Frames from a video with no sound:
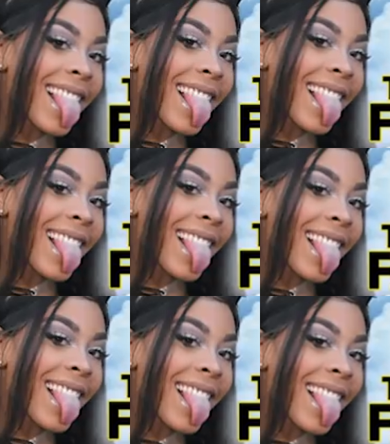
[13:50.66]

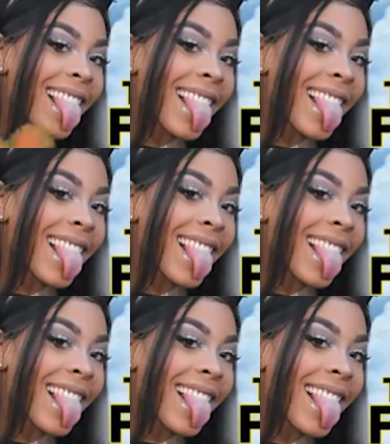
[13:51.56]

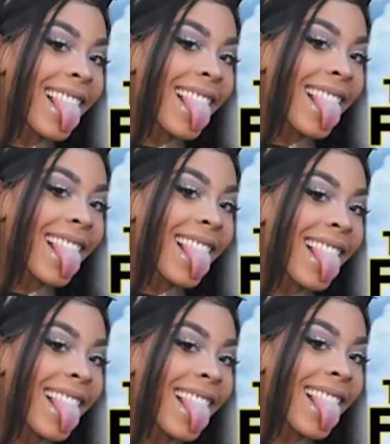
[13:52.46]

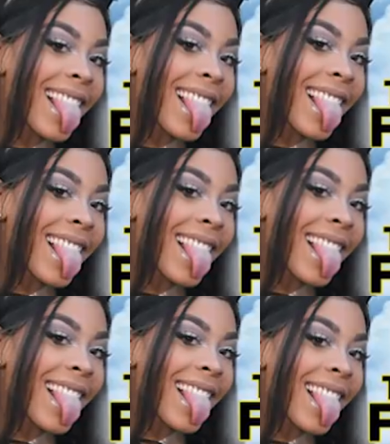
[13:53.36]

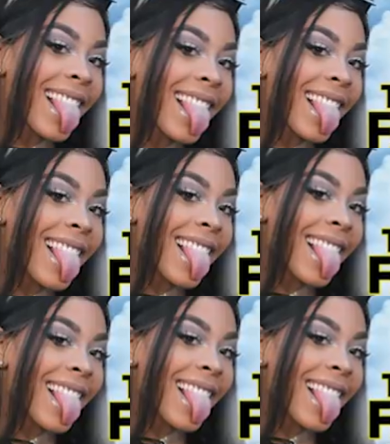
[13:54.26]

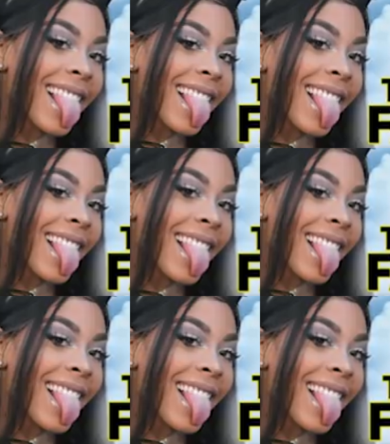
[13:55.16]

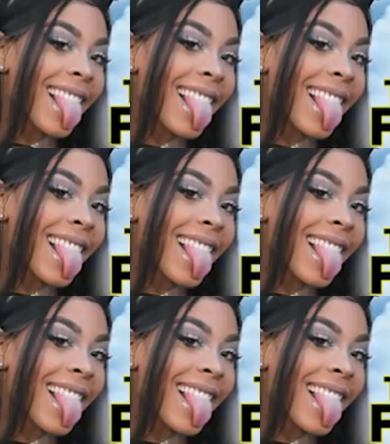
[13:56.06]
[no speech]